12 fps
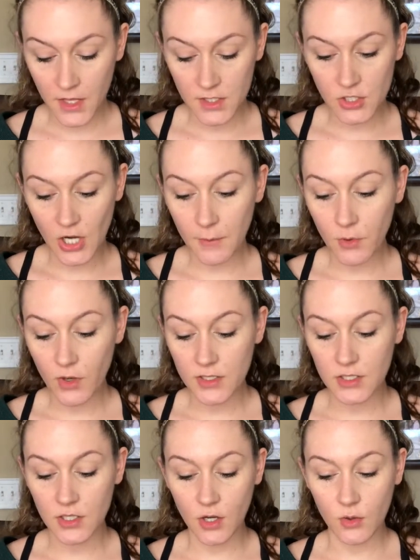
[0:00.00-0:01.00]
So now I'm going
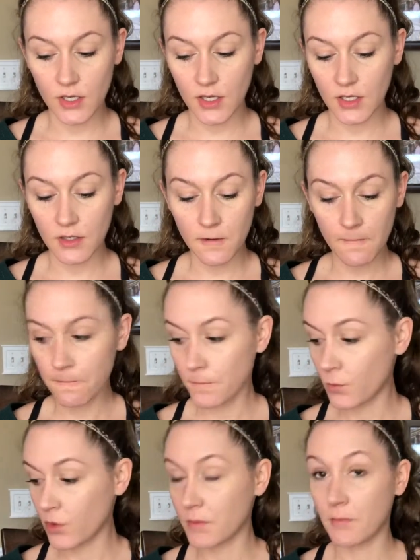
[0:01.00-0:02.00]
to go in
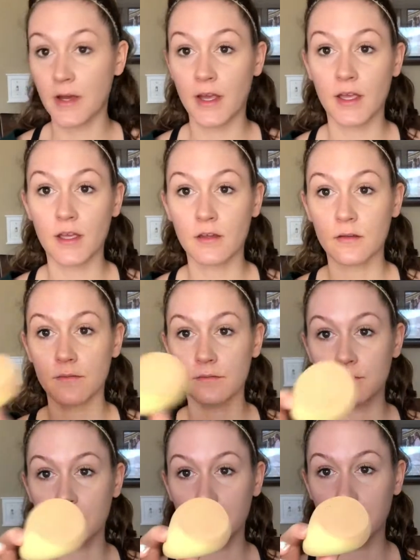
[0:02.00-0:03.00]
with my
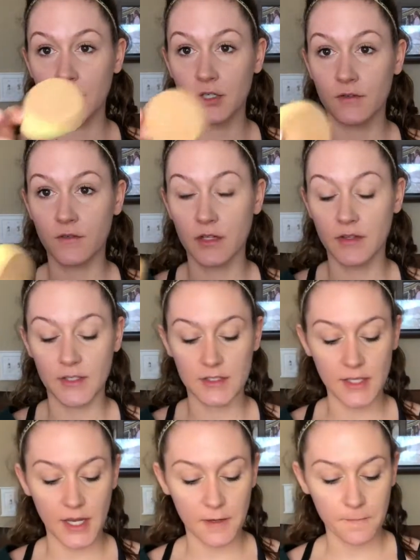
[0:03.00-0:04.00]
Blenderful on this
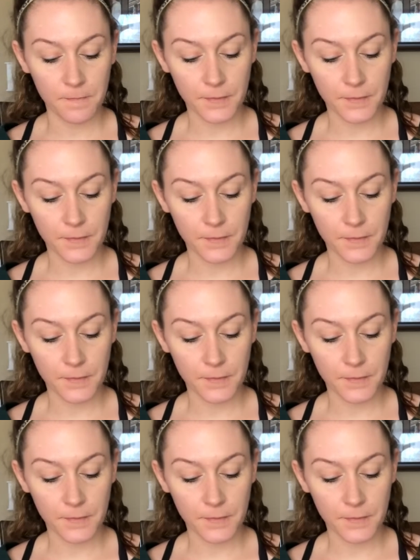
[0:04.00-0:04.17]
side.